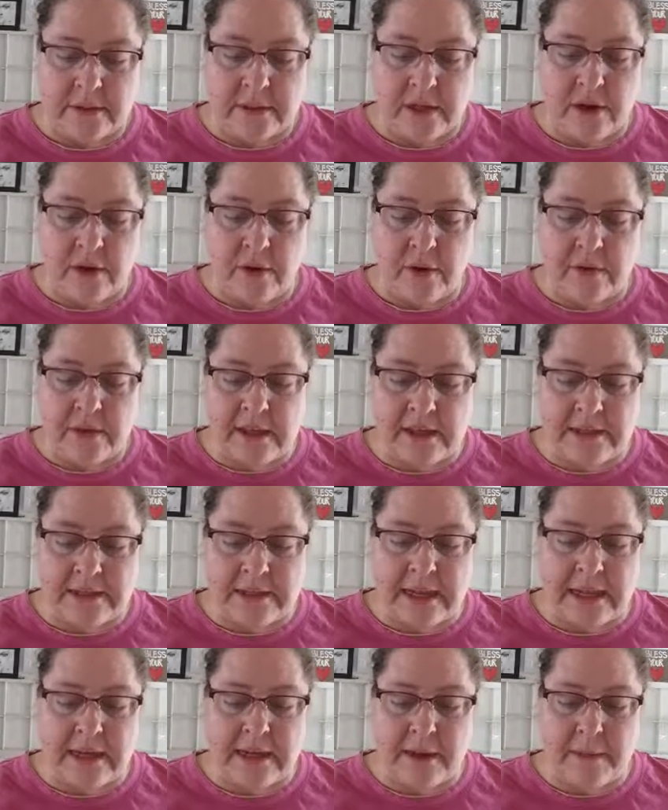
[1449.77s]
The earth is
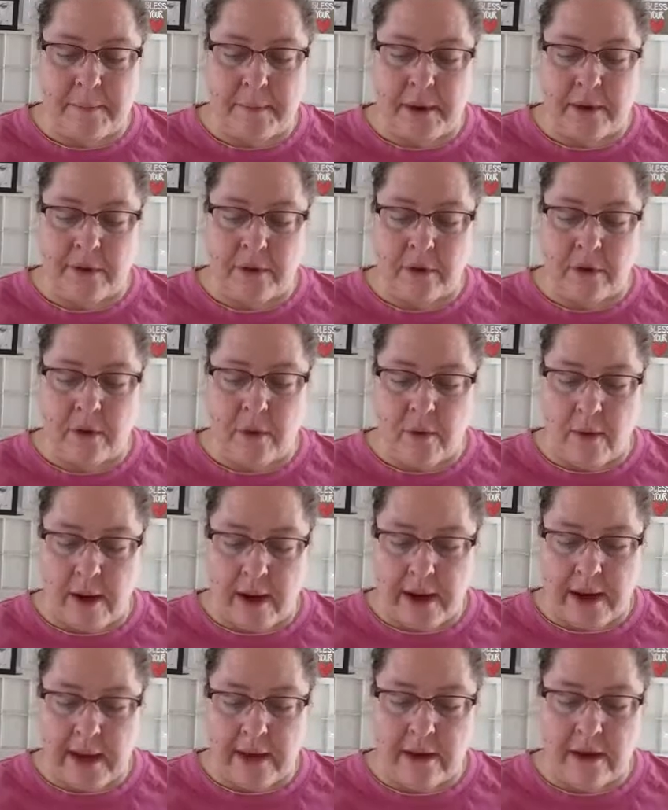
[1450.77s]
like a mother,
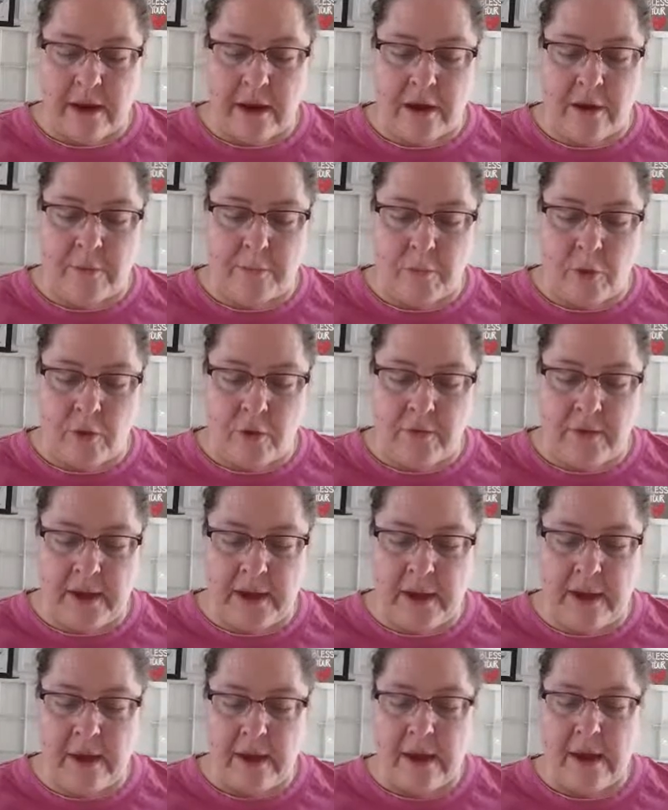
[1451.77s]
quiet,
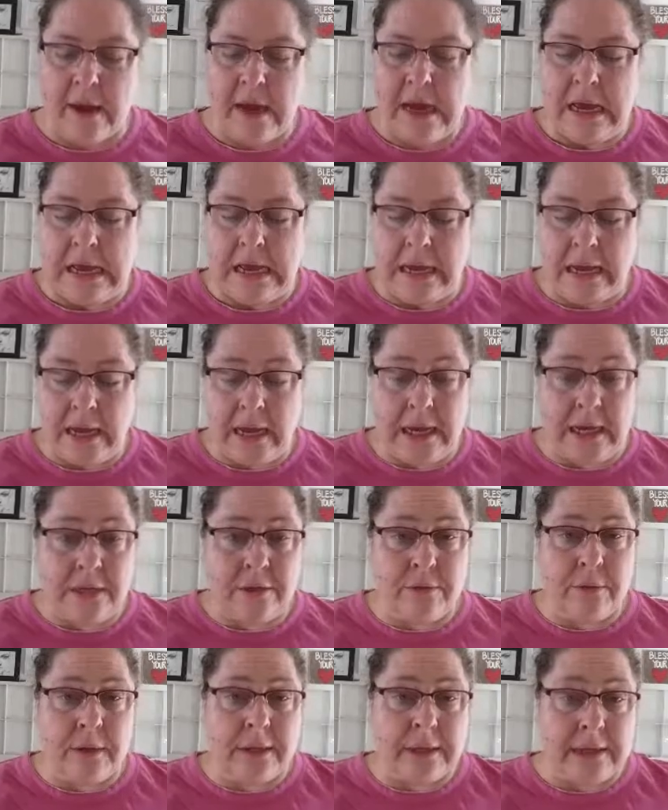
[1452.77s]
unmoving,
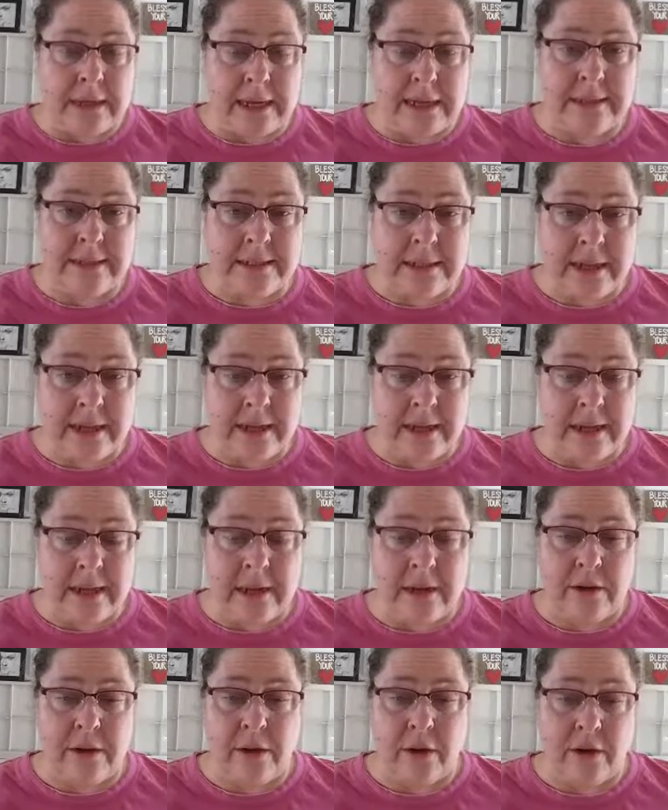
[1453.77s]
unrelenting
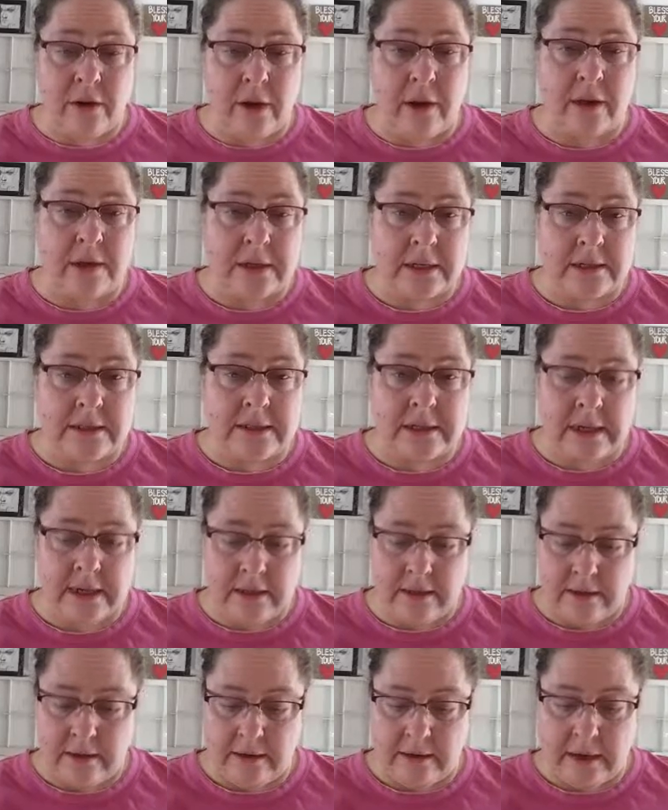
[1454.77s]
in her
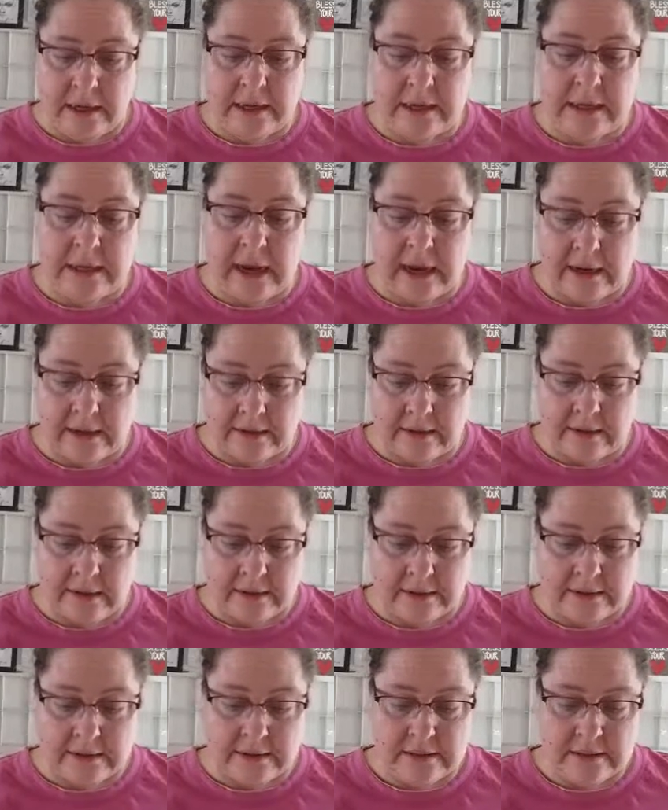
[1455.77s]
honesty and
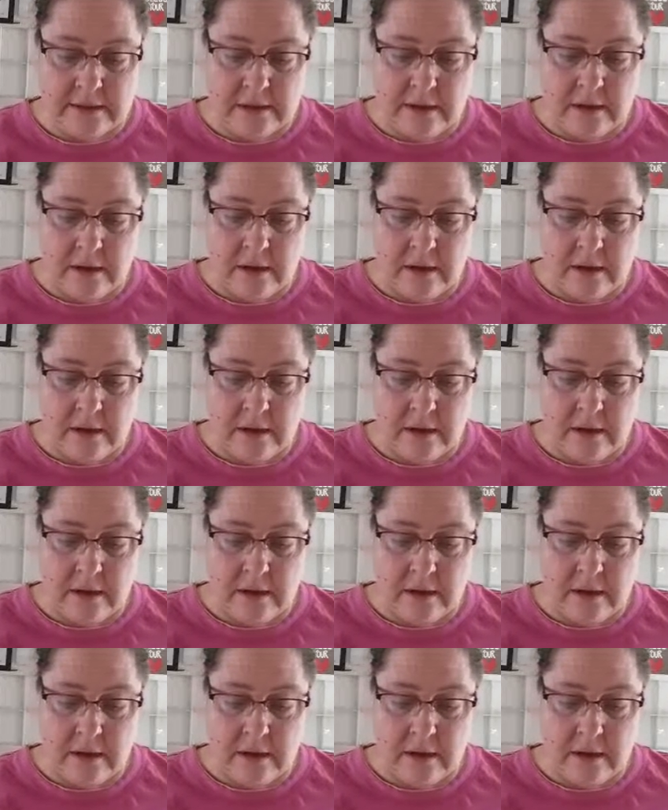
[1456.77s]
kindness.